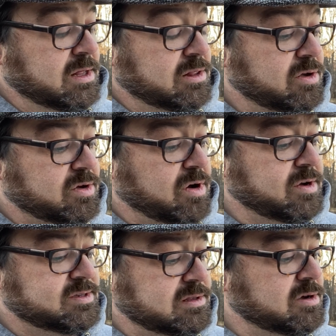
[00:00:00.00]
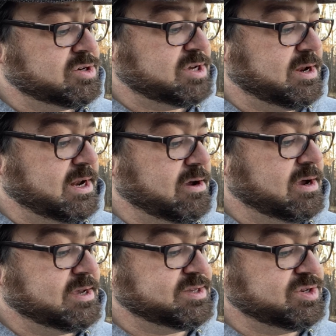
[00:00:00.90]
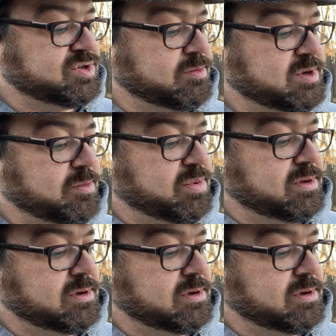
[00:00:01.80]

Look, guards, look, shouted Eric as he jumped up